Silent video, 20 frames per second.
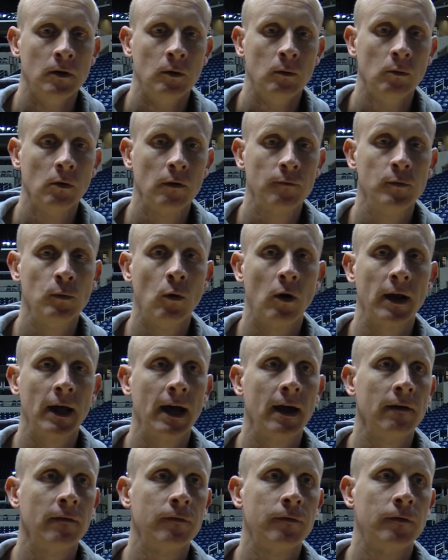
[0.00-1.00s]
Well, if you want to
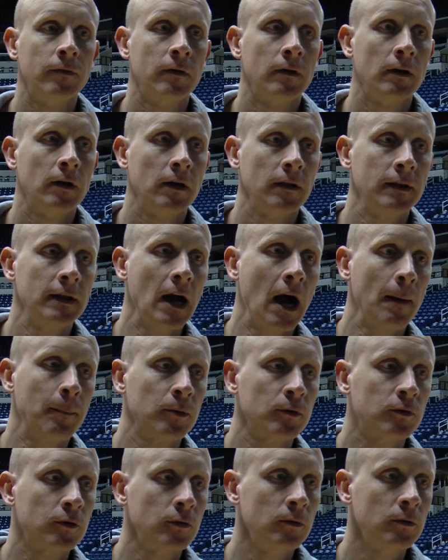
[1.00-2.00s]
have the
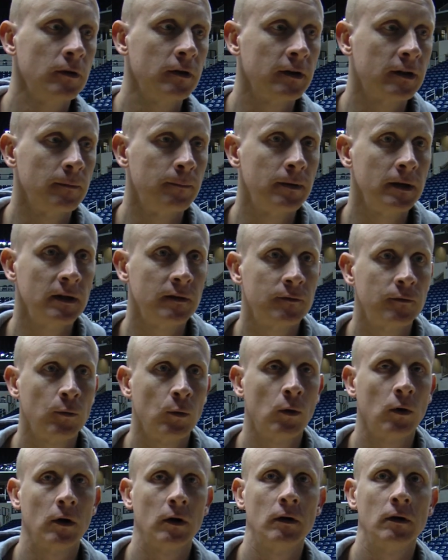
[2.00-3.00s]
opportunity to compete
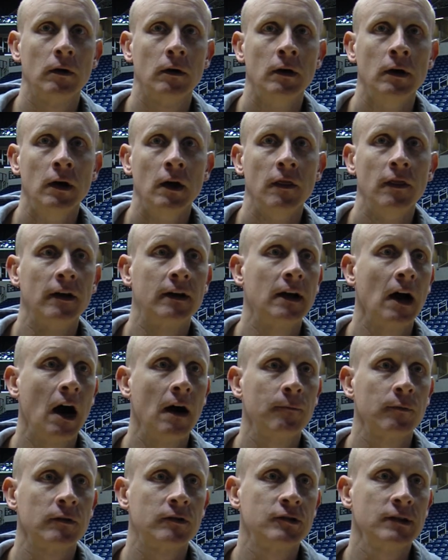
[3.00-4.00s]
for the
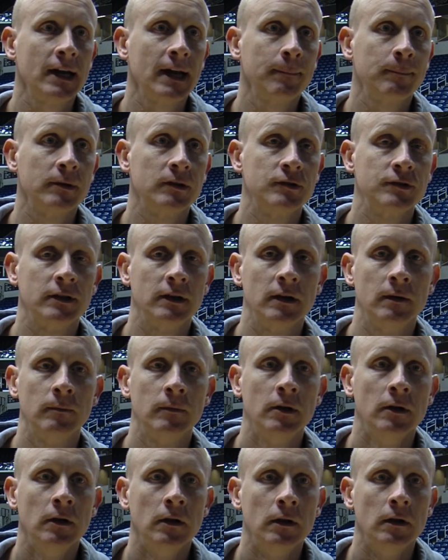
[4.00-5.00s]
conference championship,
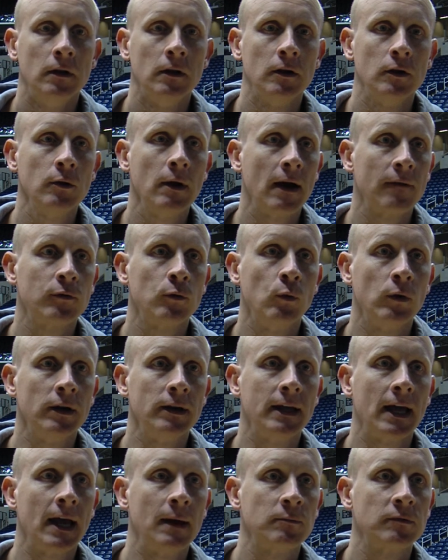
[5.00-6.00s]
you have to win
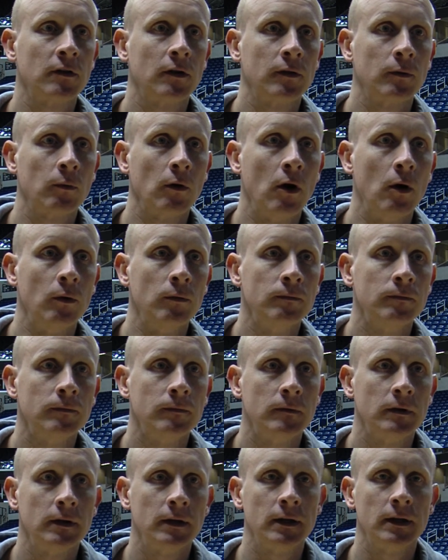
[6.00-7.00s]
games on the road.
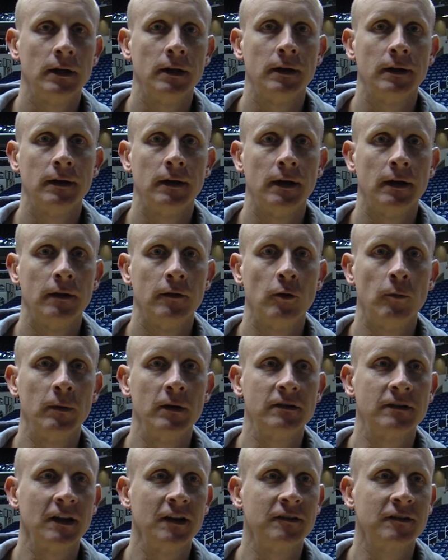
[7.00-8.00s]
And uh,
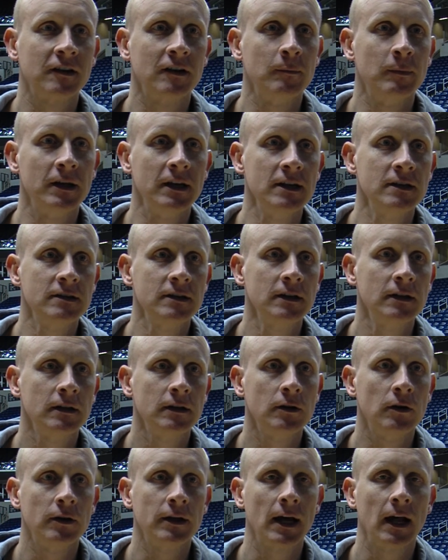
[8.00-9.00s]
nobody said it's going to be easy.
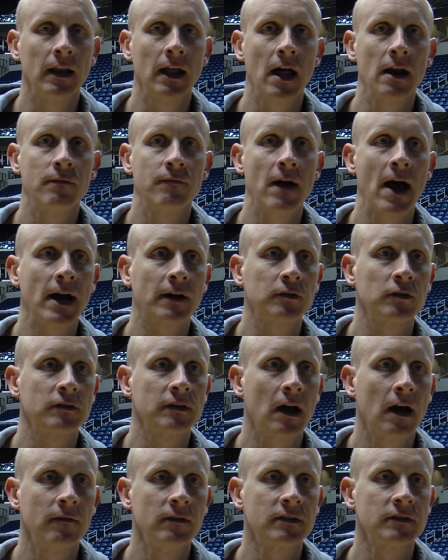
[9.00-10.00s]
You know, you got a lot of factors
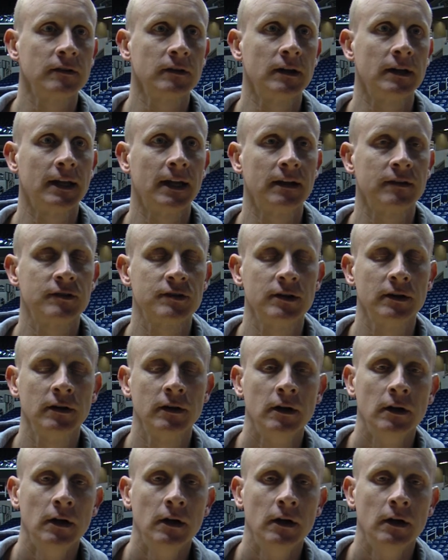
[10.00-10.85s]
obviously against you.